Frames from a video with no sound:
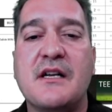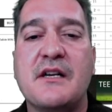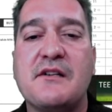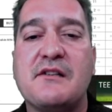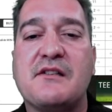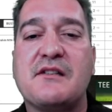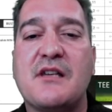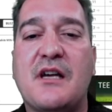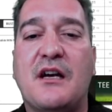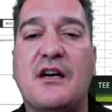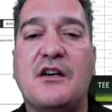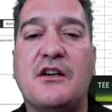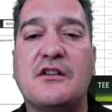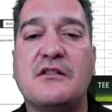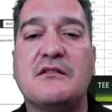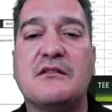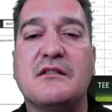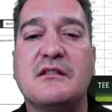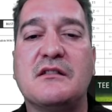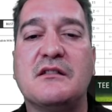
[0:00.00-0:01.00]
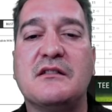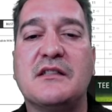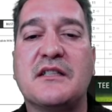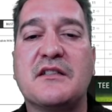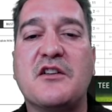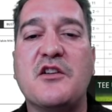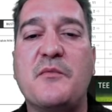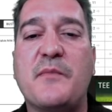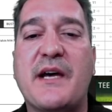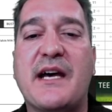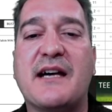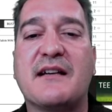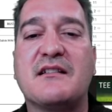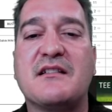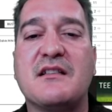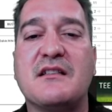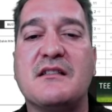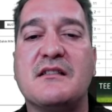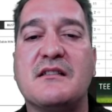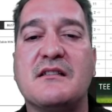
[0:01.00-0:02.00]
So let's go back
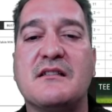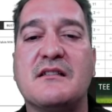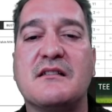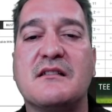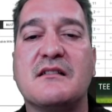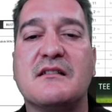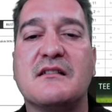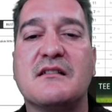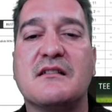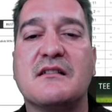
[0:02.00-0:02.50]
to